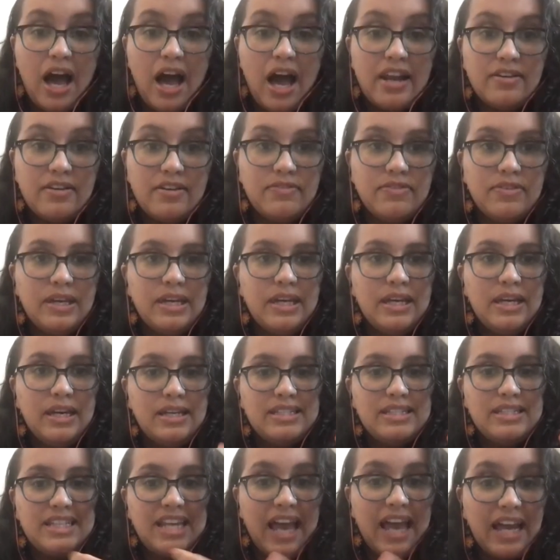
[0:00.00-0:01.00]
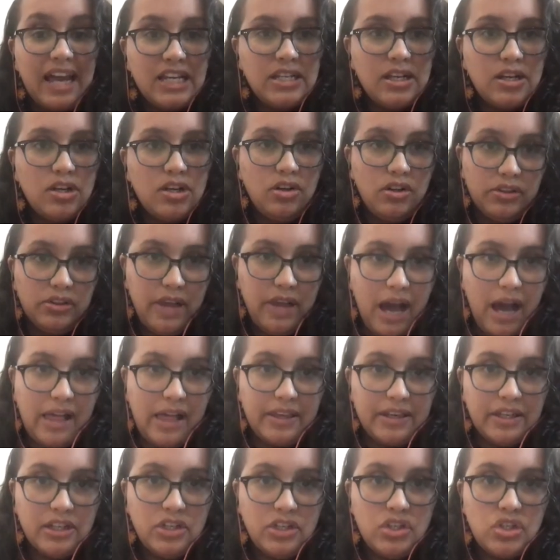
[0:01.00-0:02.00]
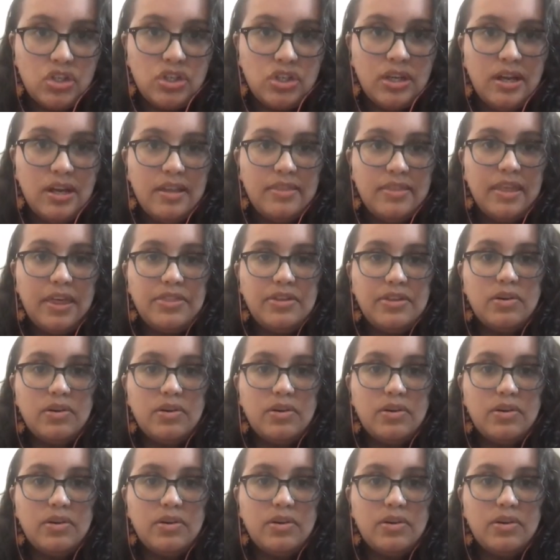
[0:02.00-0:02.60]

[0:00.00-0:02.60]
of technical knowledge that they're